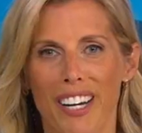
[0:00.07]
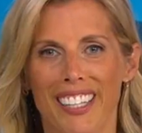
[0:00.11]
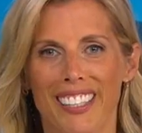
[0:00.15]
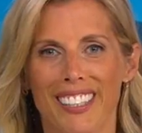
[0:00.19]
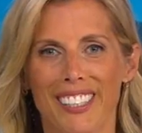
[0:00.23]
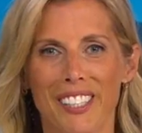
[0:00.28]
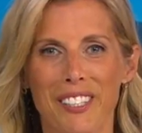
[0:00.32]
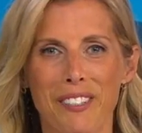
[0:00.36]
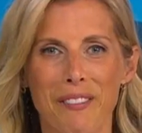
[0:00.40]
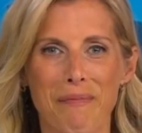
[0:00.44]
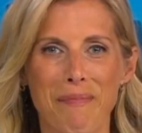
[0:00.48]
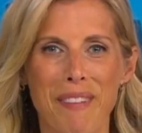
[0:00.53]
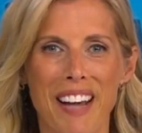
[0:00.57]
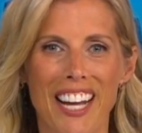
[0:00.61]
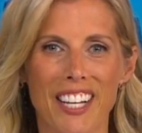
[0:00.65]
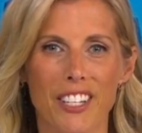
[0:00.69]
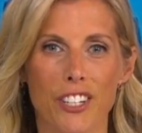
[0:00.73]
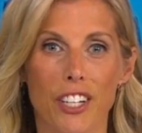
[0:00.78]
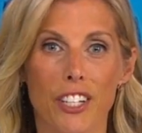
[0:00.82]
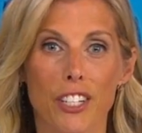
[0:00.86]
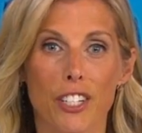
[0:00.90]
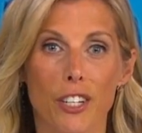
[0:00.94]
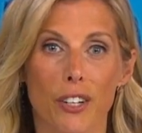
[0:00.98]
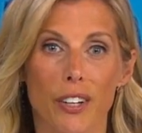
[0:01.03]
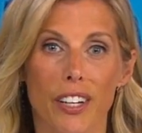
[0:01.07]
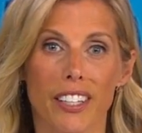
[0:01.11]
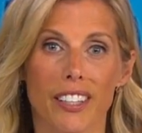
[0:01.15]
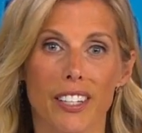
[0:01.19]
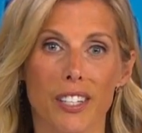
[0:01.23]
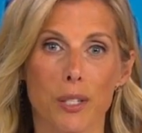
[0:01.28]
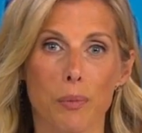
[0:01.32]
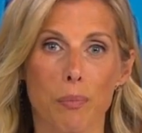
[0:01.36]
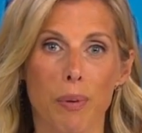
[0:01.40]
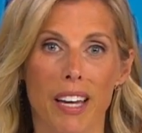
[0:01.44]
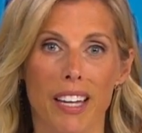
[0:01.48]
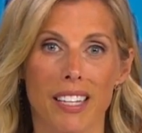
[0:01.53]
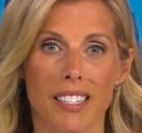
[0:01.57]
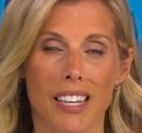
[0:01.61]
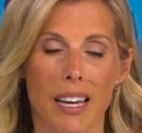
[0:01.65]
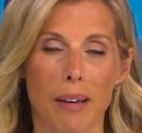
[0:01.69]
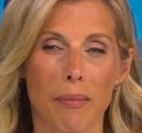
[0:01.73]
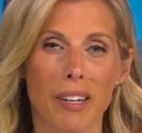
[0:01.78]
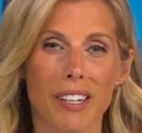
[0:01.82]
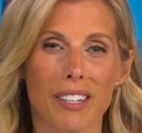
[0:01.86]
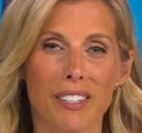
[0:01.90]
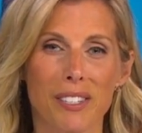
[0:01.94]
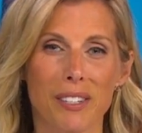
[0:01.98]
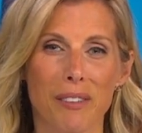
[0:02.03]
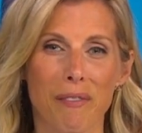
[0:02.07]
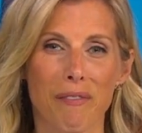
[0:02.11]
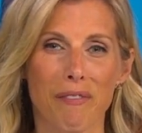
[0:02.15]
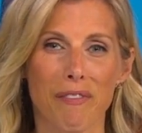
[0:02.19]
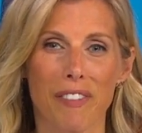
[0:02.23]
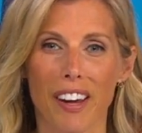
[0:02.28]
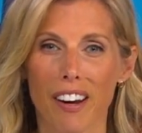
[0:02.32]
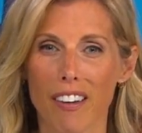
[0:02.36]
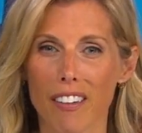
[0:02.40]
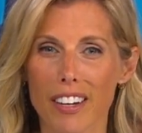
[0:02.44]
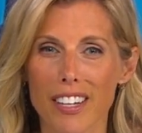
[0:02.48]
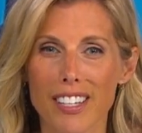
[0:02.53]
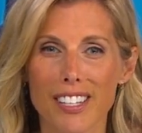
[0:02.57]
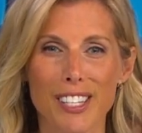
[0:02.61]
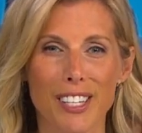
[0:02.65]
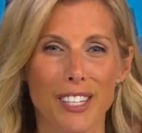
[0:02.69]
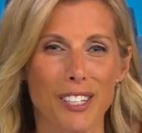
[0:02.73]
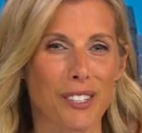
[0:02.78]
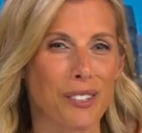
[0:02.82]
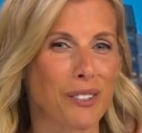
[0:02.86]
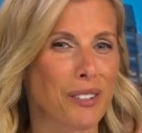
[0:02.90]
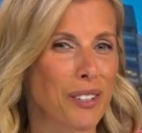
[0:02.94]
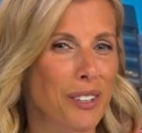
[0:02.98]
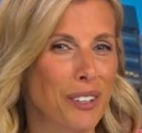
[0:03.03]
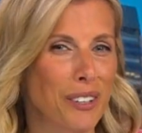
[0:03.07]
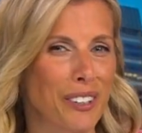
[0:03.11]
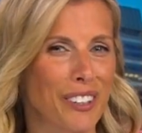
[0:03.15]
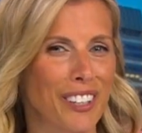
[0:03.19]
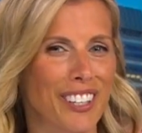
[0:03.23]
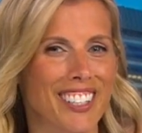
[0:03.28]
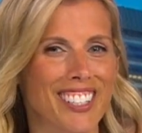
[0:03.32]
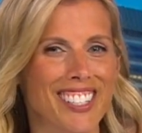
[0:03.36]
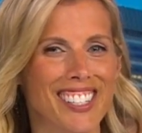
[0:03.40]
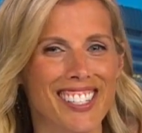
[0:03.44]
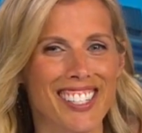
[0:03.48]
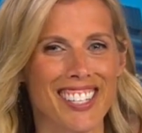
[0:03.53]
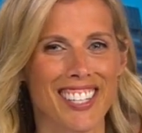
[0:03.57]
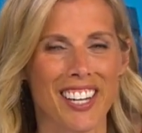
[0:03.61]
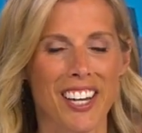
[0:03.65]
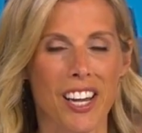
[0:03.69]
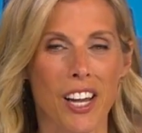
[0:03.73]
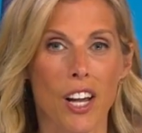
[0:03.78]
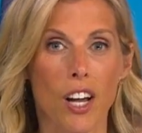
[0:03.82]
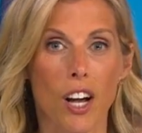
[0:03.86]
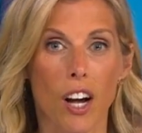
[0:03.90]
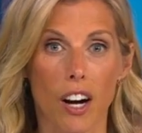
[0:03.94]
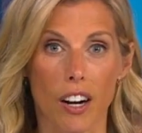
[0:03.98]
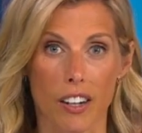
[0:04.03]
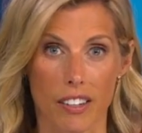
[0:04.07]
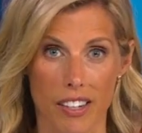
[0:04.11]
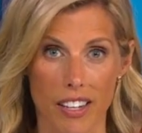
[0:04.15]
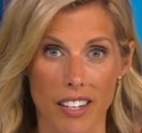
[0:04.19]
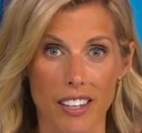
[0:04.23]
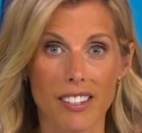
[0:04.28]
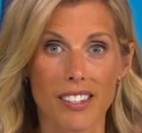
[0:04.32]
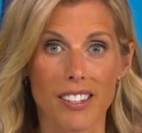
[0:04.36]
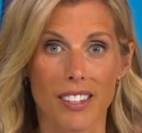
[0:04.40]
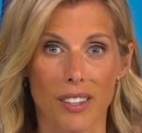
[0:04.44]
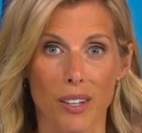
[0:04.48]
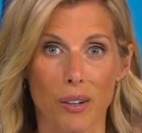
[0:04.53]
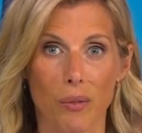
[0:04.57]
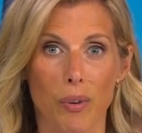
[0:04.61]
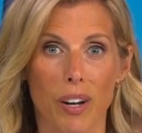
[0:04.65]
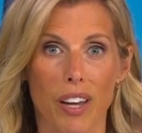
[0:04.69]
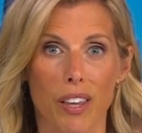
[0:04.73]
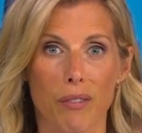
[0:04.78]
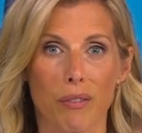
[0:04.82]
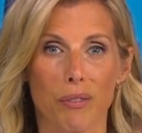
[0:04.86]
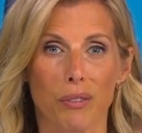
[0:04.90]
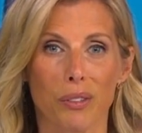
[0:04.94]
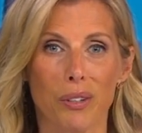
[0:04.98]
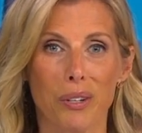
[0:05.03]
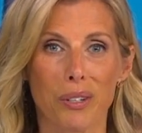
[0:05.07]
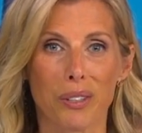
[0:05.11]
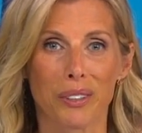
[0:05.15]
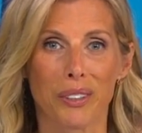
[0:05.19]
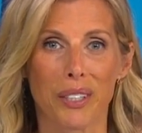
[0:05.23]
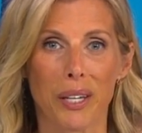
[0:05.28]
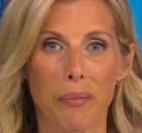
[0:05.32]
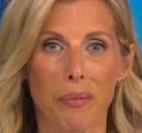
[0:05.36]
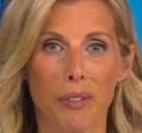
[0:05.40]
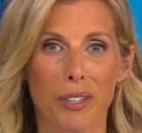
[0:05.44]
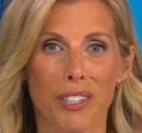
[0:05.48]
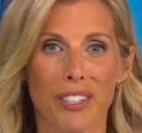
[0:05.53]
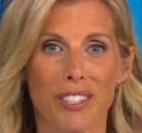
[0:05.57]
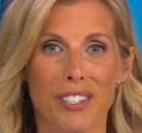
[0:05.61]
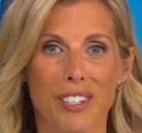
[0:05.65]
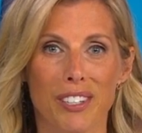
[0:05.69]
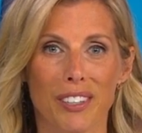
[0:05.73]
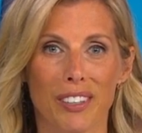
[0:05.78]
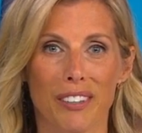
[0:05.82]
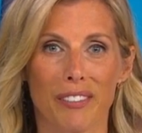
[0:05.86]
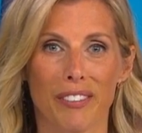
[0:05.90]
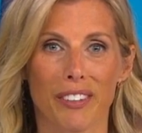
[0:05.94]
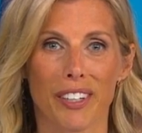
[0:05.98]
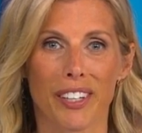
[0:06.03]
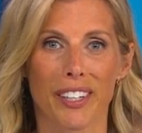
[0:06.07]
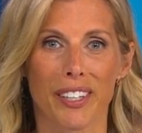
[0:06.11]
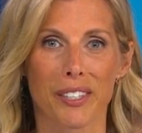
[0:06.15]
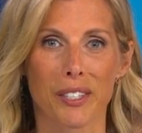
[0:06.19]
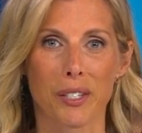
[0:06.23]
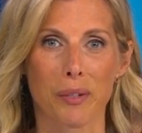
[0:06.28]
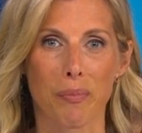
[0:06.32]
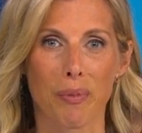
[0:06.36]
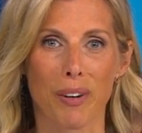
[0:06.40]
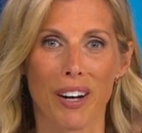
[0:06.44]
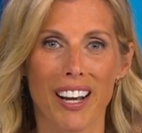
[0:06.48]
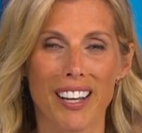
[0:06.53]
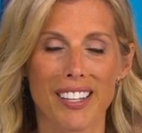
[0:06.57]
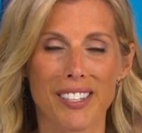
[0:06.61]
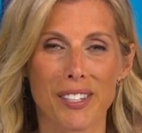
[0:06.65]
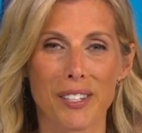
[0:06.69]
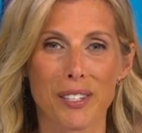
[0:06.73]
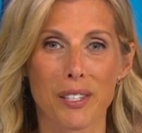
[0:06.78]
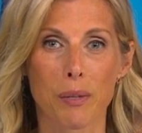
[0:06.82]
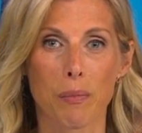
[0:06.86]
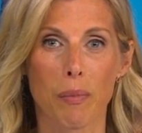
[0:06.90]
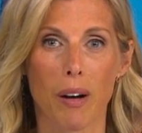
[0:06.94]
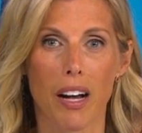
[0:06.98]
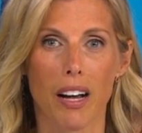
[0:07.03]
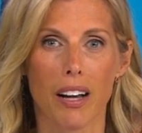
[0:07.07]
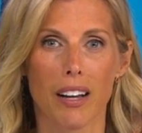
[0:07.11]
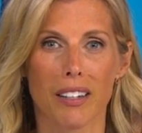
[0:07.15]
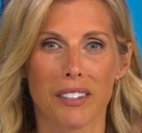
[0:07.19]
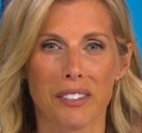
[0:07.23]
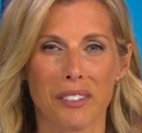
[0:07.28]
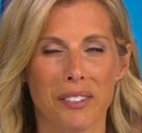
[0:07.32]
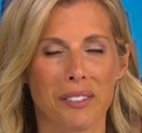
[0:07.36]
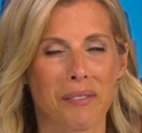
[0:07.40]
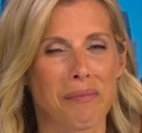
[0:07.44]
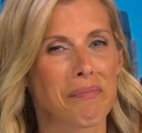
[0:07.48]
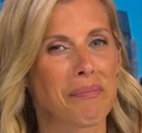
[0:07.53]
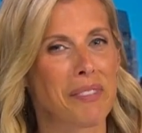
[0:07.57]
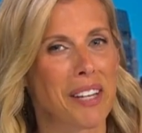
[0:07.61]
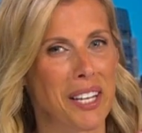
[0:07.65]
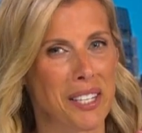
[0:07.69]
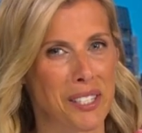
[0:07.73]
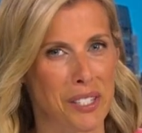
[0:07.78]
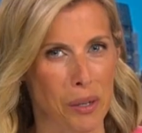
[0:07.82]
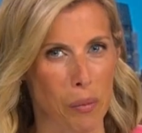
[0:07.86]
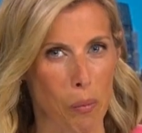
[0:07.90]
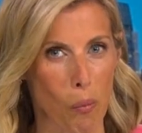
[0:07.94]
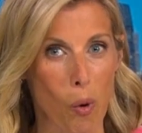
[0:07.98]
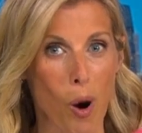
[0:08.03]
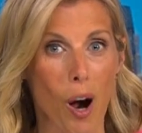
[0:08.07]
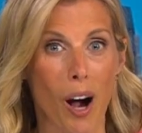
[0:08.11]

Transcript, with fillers: a little magic during this pandemic. Some fairies and unicorns are dancing their way through local neighborhoods, delivering surprises, smiles, and some